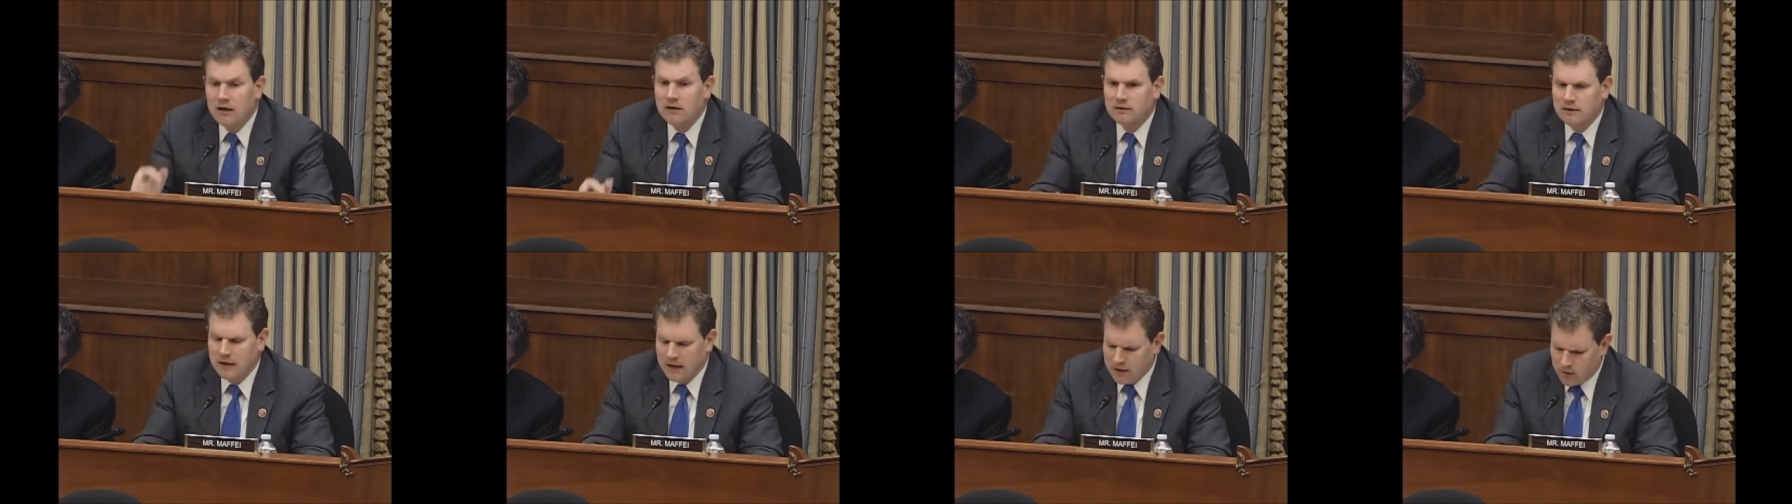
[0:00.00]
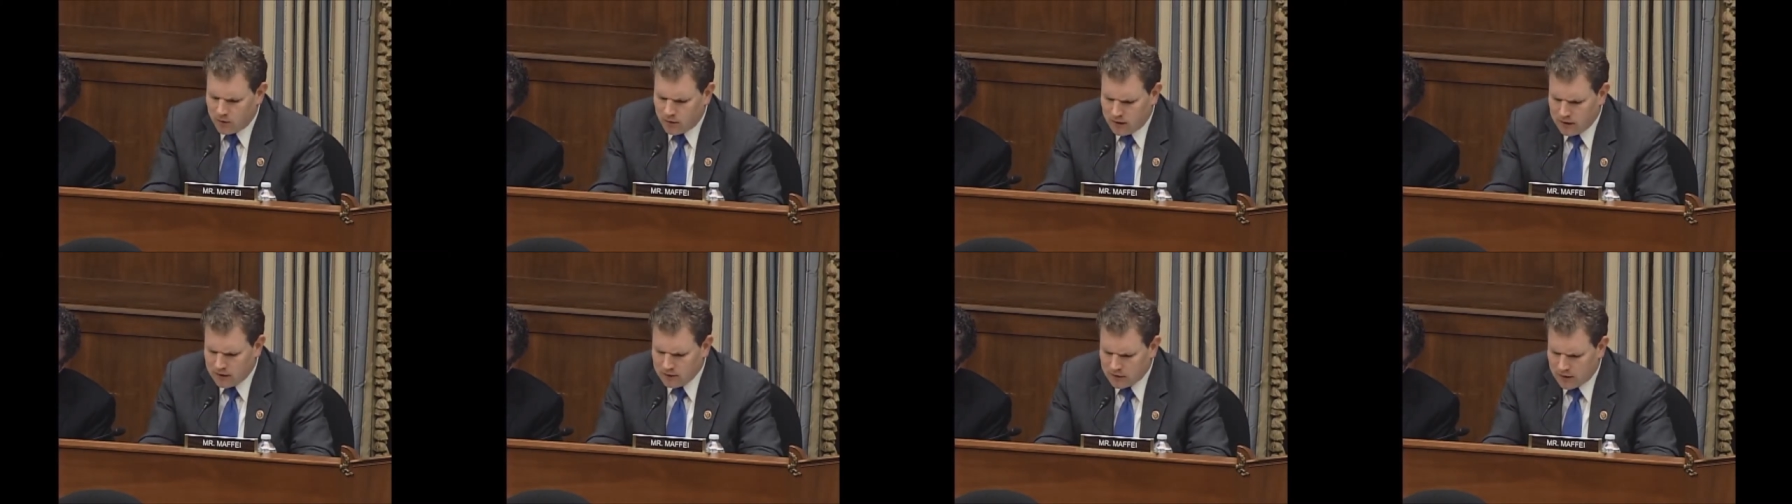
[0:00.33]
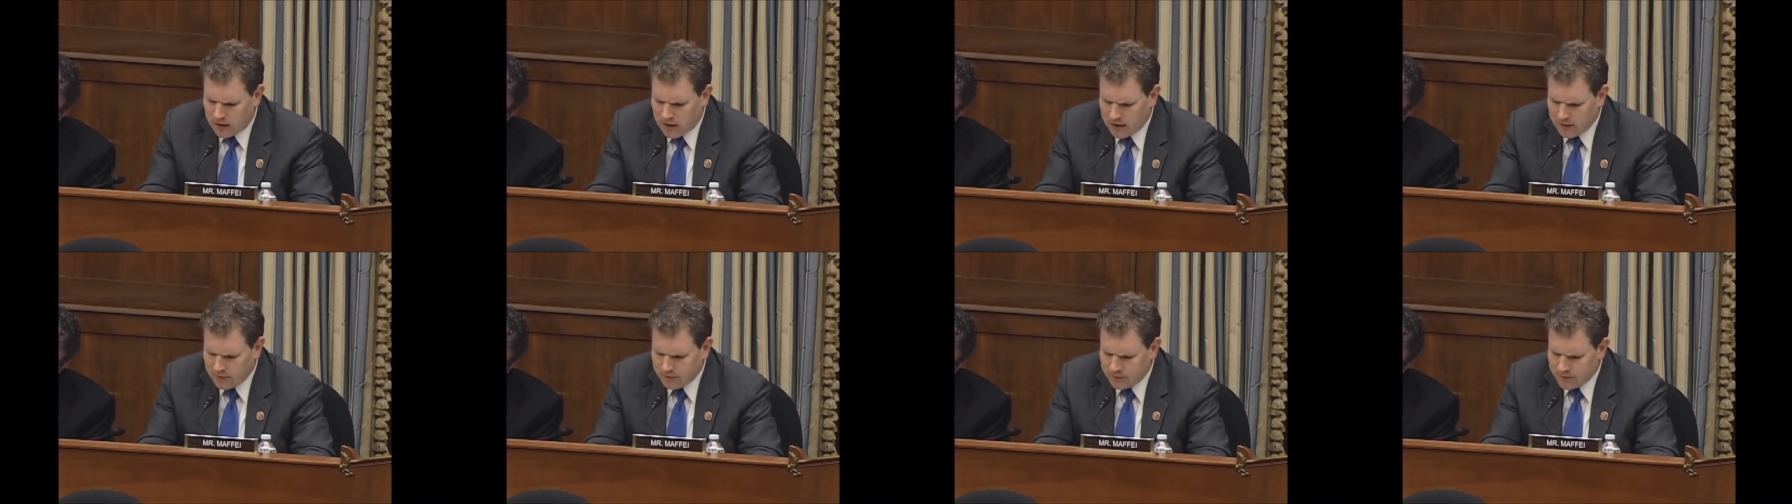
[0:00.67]
Later in
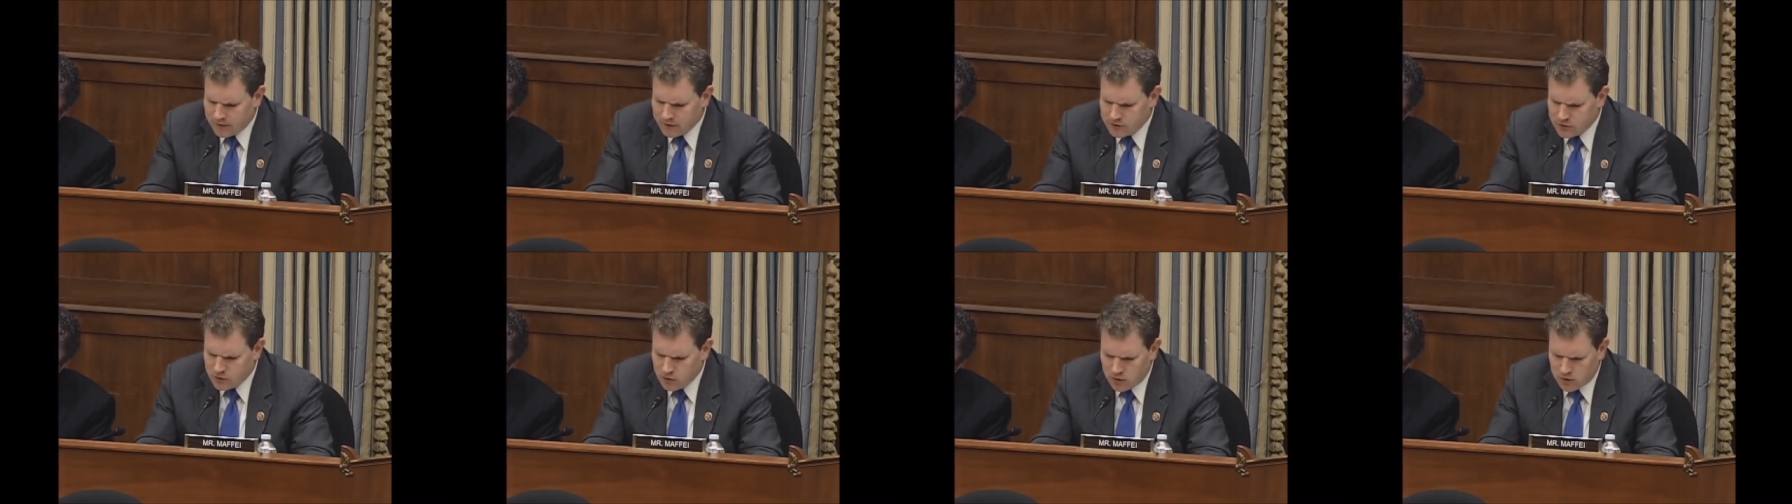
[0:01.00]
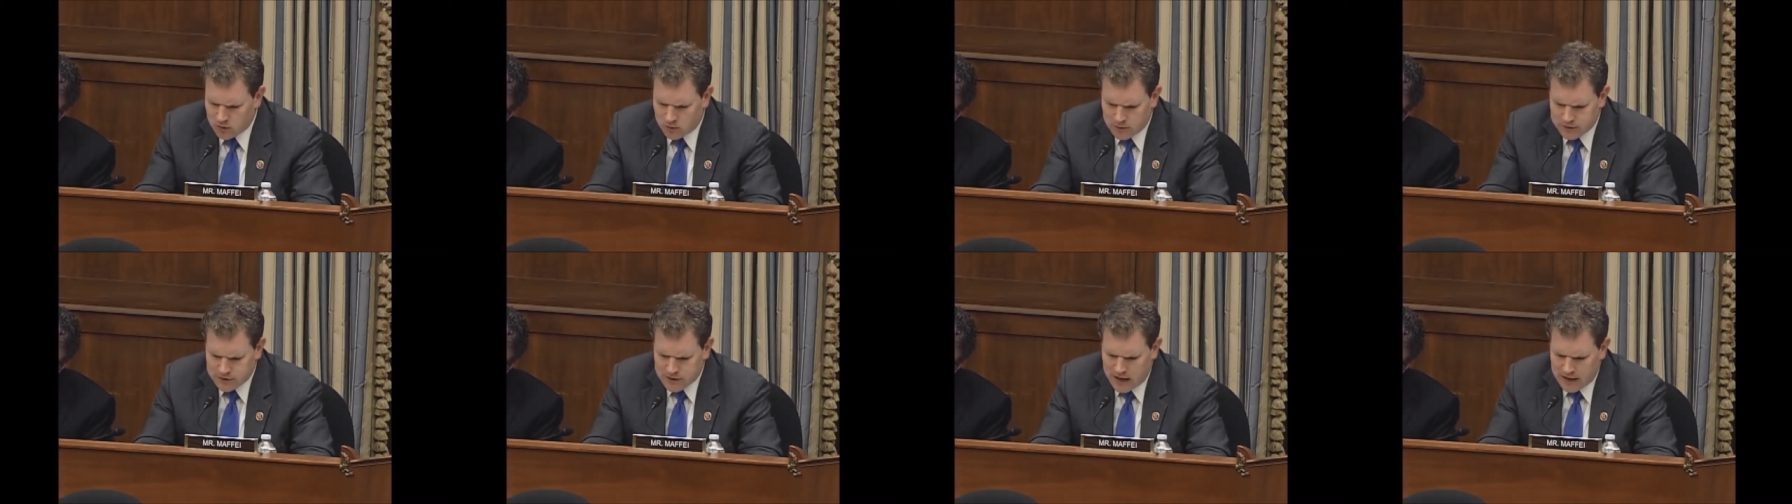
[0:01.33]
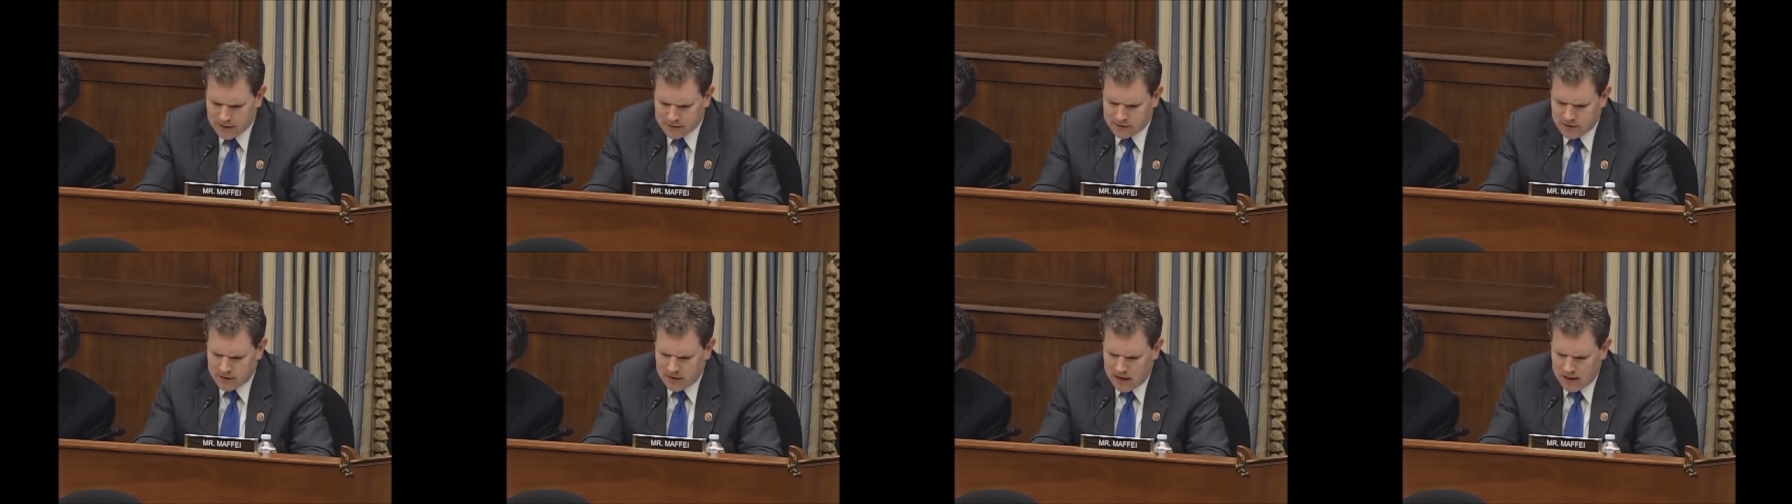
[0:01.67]
life, Seward was asked to